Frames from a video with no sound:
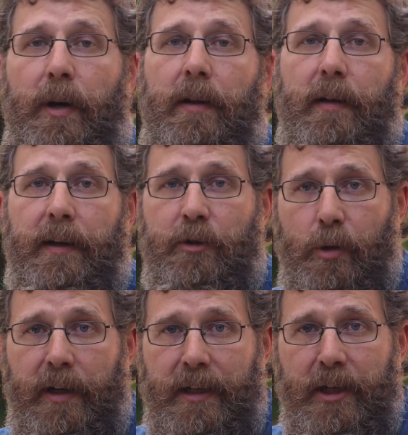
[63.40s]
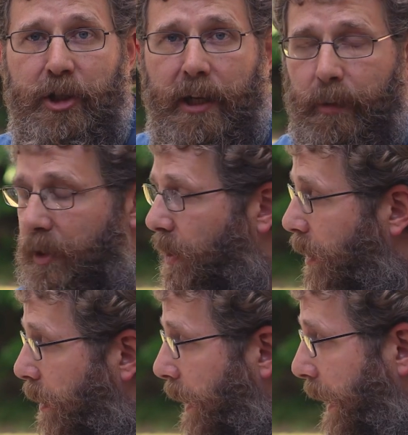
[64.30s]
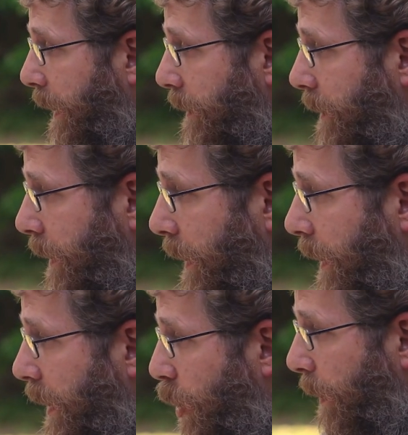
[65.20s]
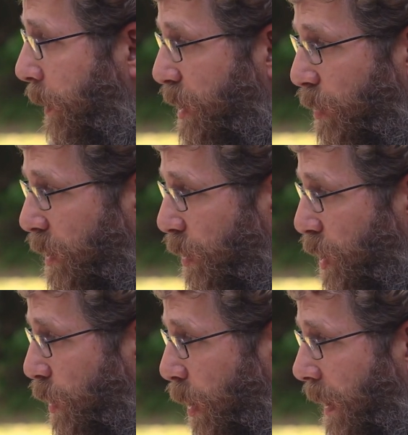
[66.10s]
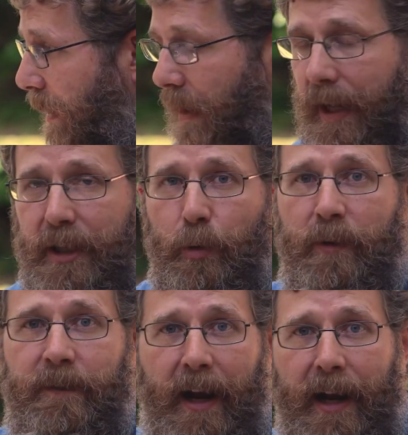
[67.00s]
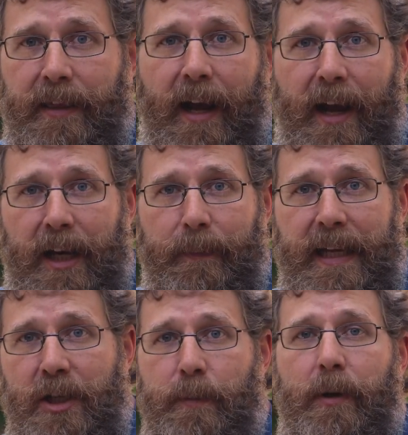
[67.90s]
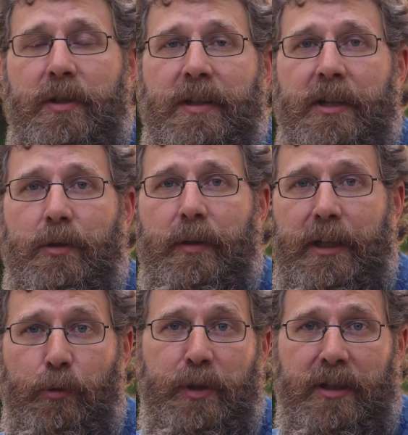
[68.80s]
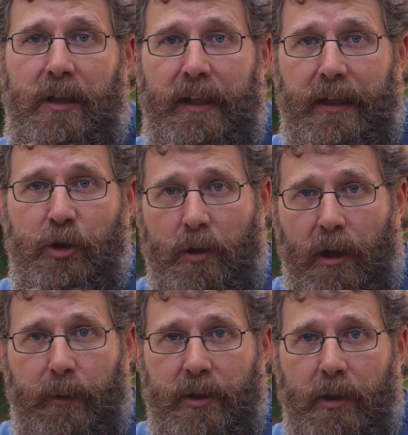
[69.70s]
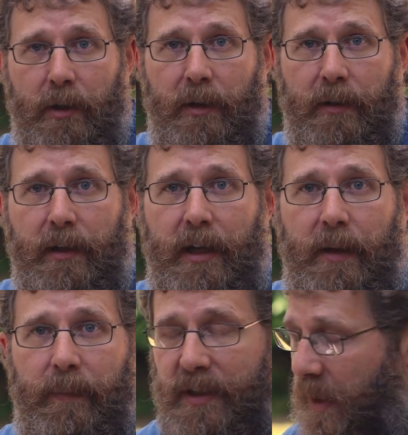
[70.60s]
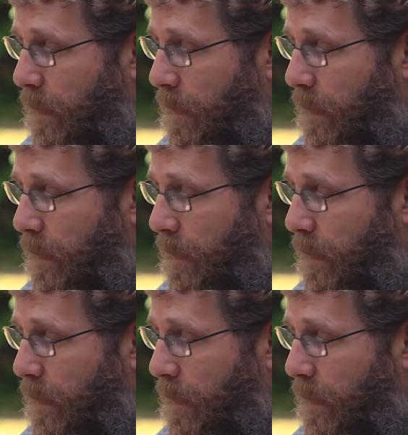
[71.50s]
I went online to try to initiate a return, and normally what you would do is you go online and you would find the item in your purchase history and you would just click start a return. But